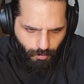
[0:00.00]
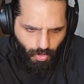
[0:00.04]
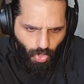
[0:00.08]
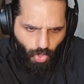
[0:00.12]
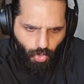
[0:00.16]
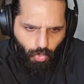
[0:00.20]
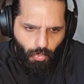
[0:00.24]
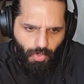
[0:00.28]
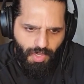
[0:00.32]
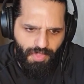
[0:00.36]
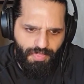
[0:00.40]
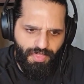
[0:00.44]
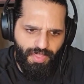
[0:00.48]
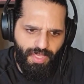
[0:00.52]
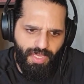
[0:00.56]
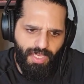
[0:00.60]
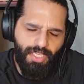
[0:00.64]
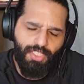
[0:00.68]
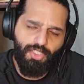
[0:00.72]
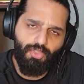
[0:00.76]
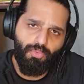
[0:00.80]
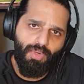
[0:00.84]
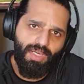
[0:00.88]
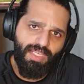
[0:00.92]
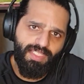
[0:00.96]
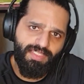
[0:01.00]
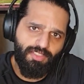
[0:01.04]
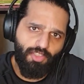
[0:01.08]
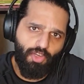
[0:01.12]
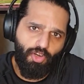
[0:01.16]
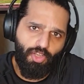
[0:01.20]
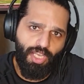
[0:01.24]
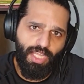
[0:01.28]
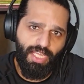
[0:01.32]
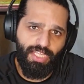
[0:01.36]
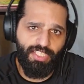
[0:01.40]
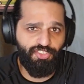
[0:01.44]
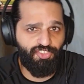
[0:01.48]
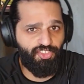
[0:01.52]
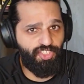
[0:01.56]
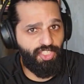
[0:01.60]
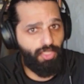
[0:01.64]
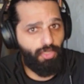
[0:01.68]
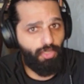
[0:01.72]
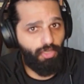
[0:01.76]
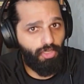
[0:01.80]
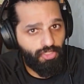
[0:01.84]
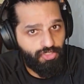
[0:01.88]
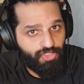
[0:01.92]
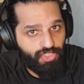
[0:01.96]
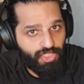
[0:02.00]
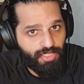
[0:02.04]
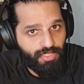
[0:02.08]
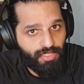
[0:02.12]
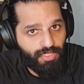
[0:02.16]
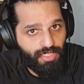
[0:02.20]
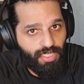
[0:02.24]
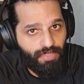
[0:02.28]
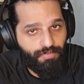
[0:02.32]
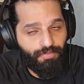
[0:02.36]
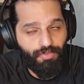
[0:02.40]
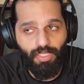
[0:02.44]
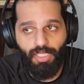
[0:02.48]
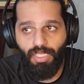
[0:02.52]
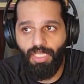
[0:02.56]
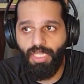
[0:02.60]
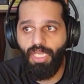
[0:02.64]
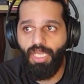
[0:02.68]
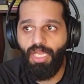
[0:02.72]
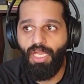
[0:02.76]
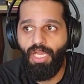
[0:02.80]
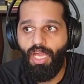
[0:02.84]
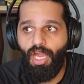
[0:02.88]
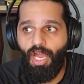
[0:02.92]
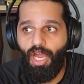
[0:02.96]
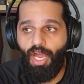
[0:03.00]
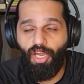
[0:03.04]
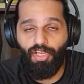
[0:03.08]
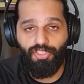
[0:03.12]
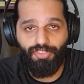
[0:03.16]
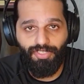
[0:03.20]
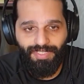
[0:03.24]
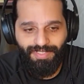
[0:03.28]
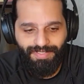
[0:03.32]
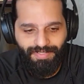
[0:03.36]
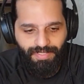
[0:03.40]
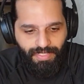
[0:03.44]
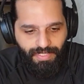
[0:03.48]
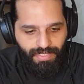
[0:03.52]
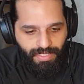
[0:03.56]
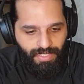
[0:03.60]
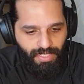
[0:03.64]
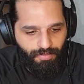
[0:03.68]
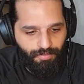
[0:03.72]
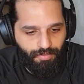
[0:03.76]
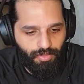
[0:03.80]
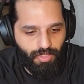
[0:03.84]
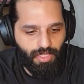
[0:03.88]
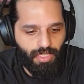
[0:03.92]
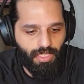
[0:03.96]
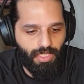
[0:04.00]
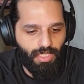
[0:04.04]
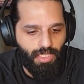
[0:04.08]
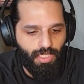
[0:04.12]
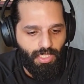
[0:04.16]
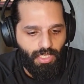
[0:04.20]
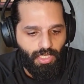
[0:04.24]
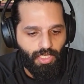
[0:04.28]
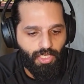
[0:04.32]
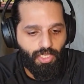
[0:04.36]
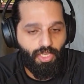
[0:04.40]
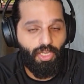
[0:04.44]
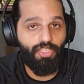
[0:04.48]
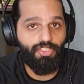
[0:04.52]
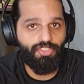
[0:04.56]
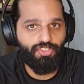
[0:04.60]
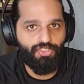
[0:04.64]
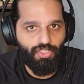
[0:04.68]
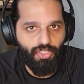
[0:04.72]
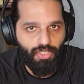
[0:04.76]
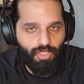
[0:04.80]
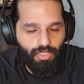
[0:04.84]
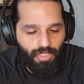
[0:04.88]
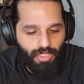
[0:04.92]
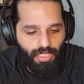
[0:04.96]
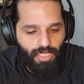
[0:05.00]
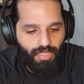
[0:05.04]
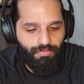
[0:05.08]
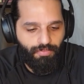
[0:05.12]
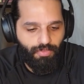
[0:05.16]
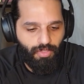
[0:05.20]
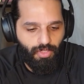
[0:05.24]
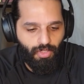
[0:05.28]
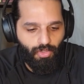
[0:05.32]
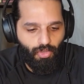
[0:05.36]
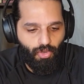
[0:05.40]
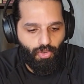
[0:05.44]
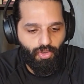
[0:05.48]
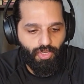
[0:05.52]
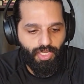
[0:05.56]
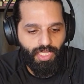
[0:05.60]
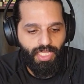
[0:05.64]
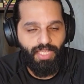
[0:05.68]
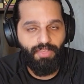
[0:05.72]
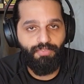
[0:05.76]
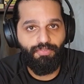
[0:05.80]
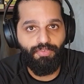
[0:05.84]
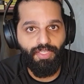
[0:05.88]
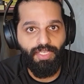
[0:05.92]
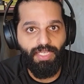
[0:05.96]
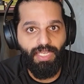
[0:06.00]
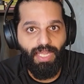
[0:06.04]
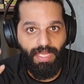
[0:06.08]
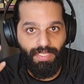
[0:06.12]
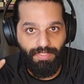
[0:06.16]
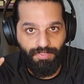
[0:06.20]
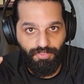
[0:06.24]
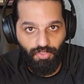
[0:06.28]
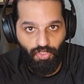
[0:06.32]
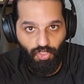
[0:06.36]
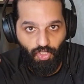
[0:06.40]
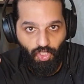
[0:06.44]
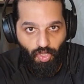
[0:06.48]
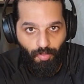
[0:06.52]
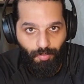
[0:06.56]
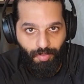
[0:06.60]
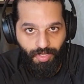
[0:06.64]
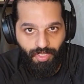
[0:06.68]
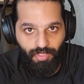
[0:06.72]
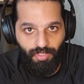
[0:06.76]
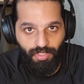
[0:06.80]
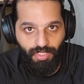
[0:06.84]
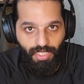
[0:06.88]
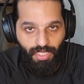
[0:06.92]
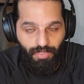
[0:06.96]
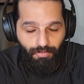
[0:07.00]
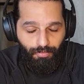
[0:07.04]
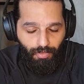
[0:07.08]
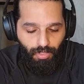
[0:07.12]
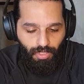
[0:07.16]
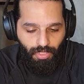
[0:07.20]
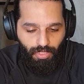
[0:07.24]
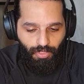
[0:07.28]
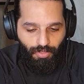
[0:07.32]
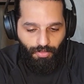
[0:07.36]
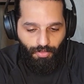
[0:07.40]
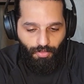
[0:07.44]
Whether it was on a geological level, artistic level, cultural level, or even astronomical level.